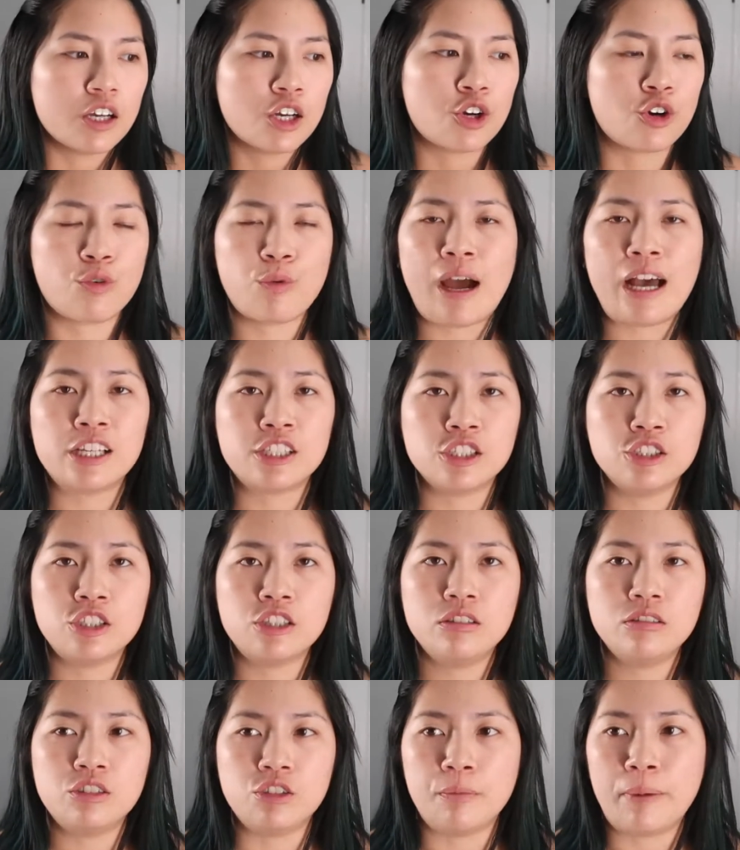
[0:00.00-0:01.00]
crash
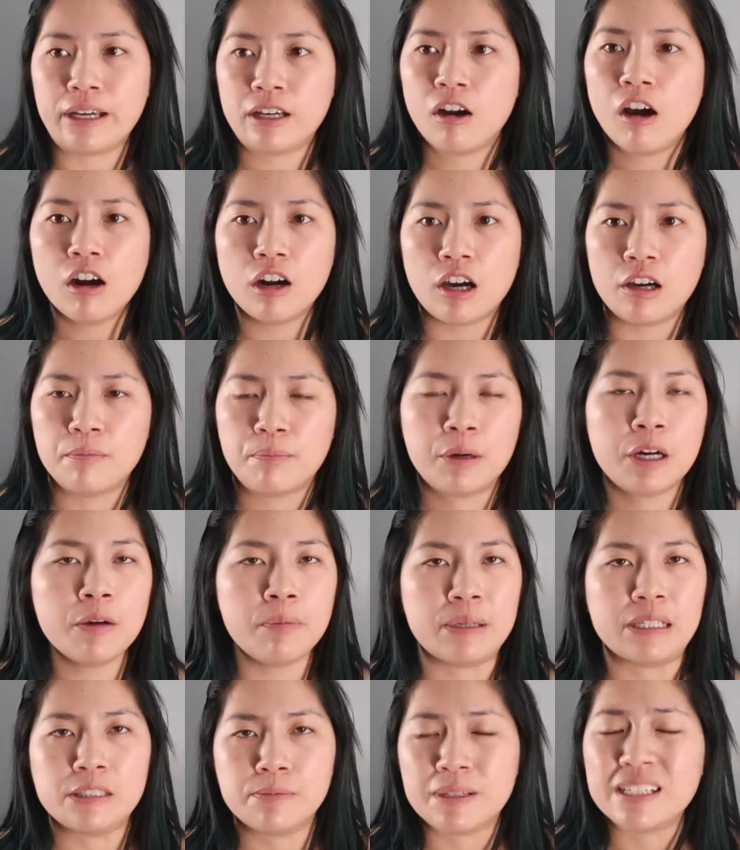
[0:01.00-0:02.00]
into my car on
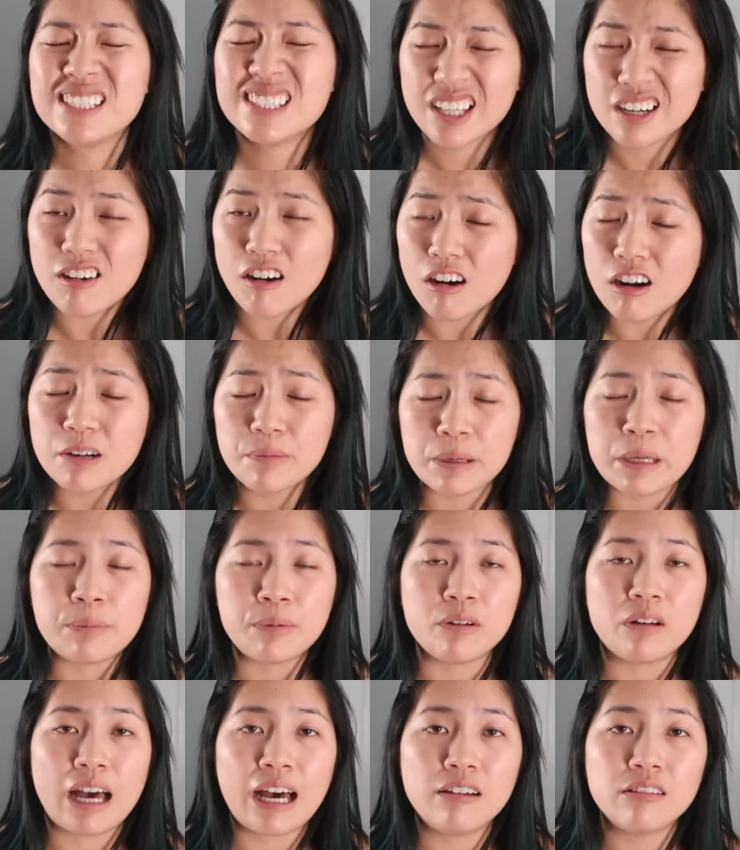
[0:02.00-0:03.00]
purpose, because there are
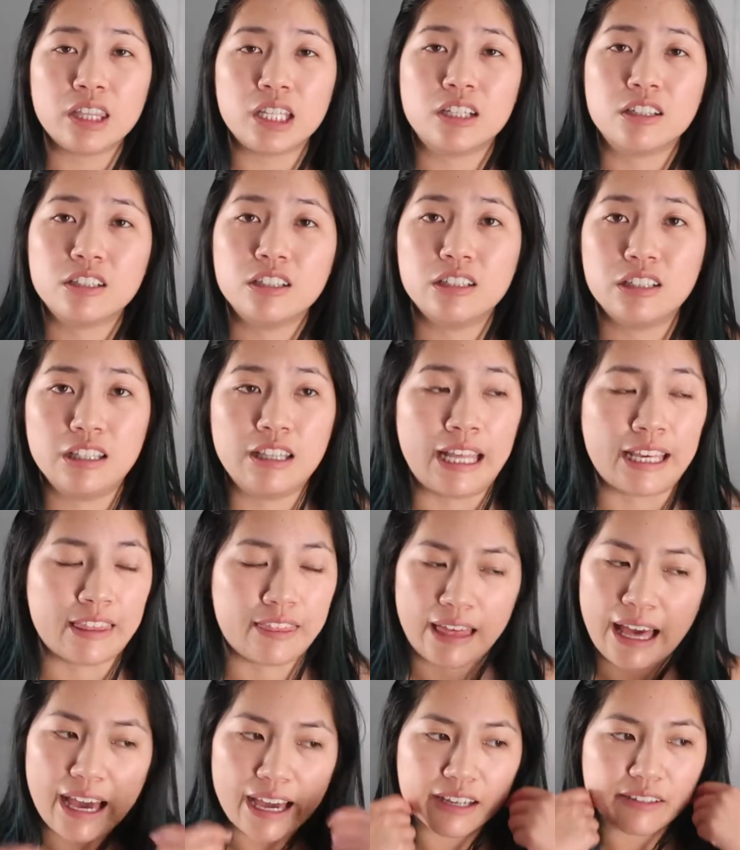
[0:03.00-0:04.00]
people out there like
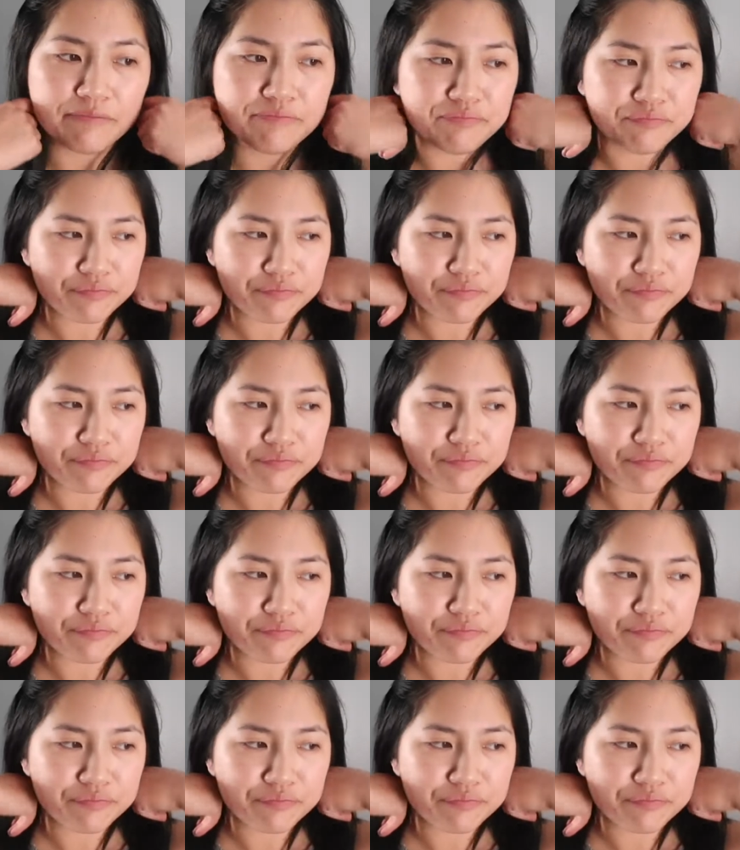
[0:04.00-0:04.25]
that.